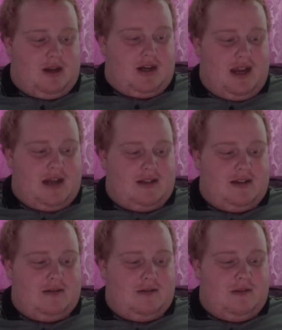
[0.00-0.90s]
get
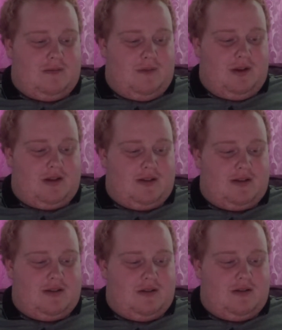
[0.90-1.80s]
into the
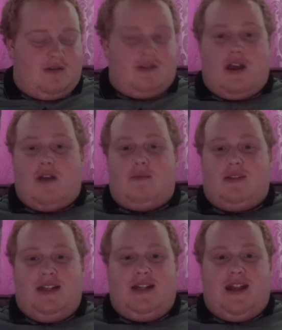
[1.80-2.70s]
first
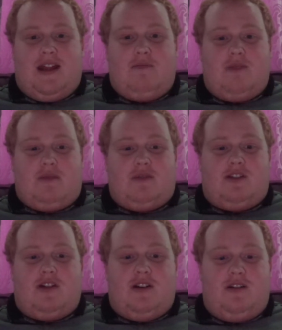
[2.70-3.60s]
CDM, that was
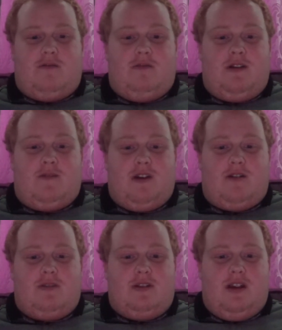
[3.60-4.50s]
Gino
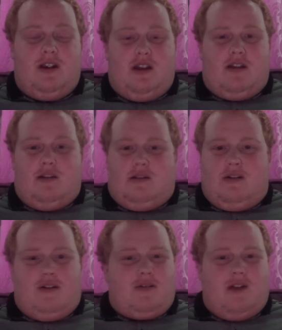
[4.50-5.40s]
Riedewald.
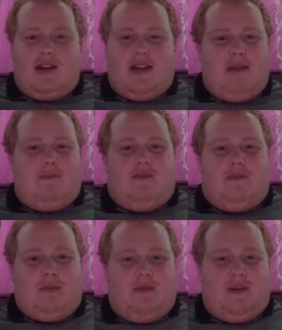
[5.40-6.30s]
Not a great game from
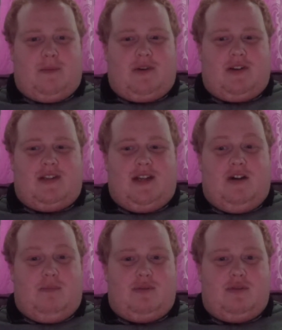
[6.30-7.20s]
him, if I'm honest. He
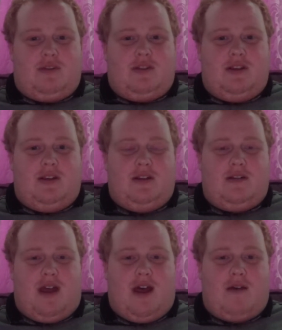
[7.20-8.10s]
got booked.
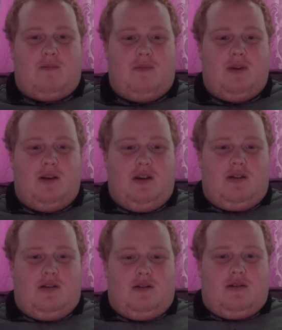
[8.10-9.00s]

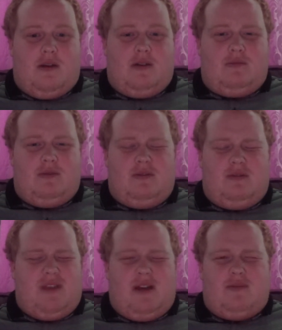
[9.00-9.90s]
No,
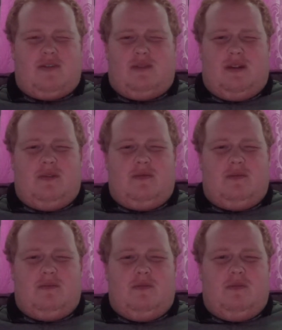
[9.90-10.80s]
that wasn't him. It was
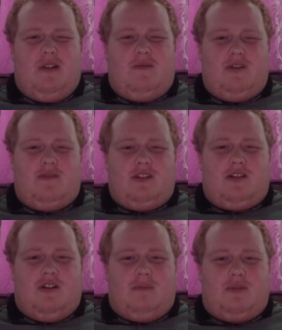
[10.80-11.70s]
Milivojevic who
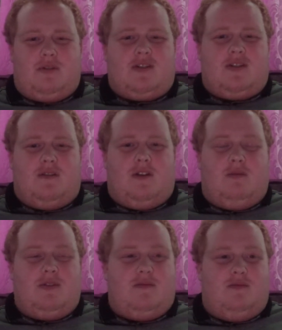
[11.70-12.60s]
got booked. Sorry, it
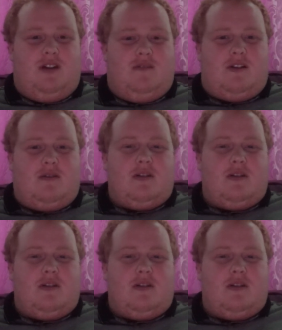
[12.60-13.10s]
wasn't Riedewald.